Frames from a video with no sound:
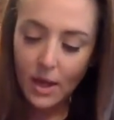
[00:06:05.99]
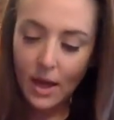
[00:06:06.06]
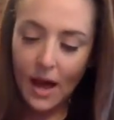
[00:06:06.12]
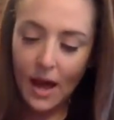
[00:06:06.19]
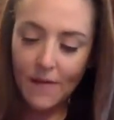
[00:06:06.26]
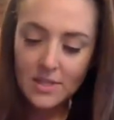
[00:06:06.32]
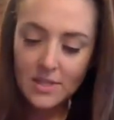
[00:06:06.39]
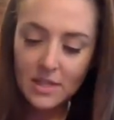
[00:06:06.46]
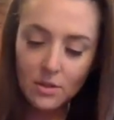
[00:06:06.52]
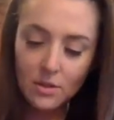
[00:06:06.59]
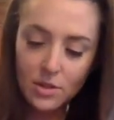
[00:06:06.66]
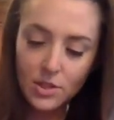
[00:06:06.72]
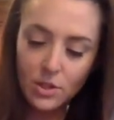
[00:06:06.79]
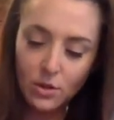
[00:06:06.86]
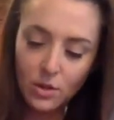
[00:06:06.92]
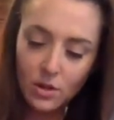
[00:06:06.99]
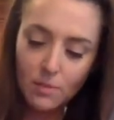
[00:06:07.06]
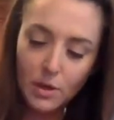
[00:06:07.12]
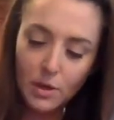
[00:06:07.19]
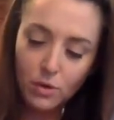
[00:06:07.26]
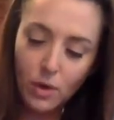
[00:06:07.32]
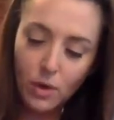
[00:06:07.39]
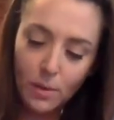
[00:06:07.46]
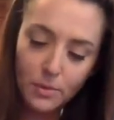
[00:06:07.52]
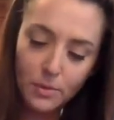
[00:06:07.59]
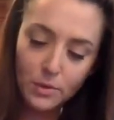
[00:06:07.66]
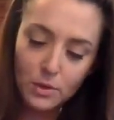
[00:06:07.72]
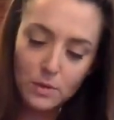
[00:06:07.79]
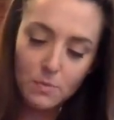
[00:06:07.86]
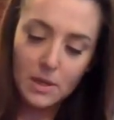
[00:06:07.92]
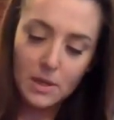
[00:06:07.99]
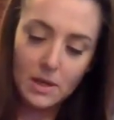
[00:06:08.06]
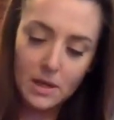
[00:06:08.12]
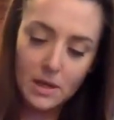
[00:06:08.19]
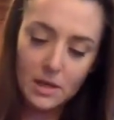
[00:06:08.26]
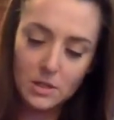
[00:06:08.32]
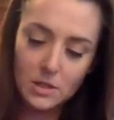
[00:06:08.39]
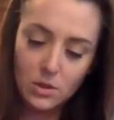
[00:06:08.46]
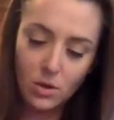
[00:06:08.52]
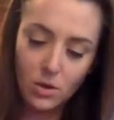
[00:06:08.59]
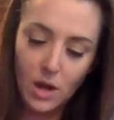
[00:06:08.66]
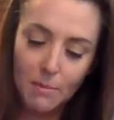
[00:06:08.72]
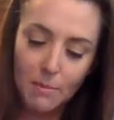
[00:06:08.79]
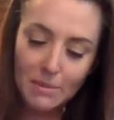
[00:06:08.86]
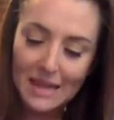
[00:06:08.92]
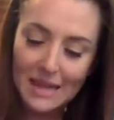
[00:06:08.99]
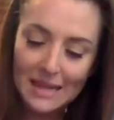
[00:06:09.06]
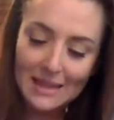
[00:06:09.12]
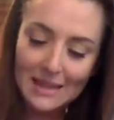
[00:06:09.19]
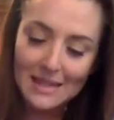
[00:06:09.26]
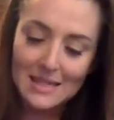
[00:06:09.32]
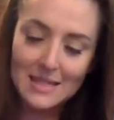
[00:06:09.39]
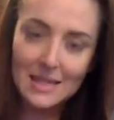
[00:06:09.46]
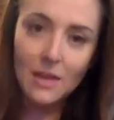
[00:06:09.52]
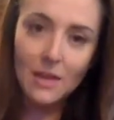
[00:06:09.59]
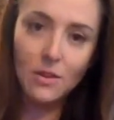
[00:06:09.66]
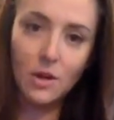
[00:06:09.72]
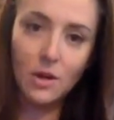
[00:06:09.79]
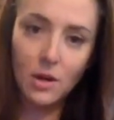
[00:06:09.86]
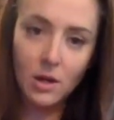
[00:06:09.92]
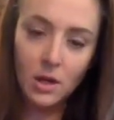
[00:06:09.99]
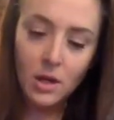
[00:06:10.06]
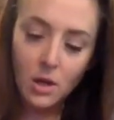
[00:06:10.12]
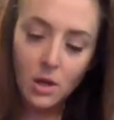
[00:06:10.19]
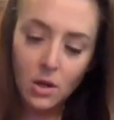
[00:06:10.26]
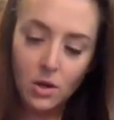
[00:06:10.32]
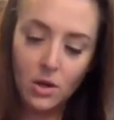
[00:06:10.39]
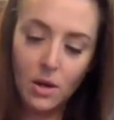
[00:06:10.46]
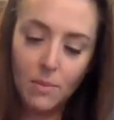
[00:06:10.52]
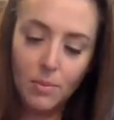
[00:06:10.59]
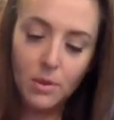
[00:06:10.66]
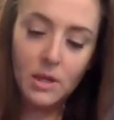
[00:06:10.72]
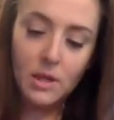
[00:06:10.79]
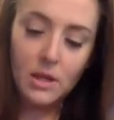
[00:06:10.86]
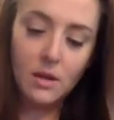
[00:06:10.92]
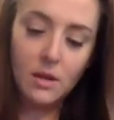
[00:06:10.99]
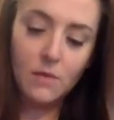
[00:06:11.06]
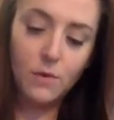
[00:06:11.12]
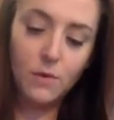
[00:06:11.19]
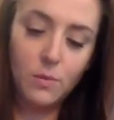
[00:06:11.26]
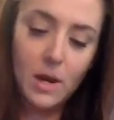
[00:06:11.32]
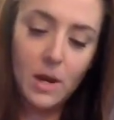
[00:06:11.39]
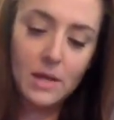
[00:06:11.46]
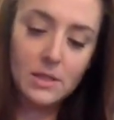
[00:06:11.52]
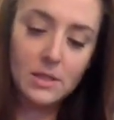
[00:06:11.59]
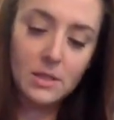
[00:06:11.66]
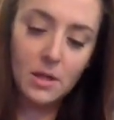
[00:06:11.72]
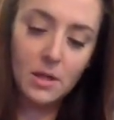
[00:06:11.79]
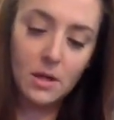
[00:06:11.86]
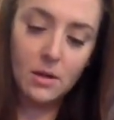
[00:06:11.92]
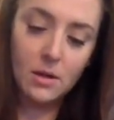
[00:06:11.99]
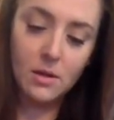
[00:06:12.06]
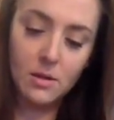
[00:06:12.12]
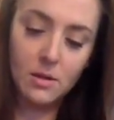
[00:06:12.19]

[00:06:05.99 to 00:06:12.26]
Obviously, there's still going to be crumbles because you're not blending this together. You're not putting it in a food processor.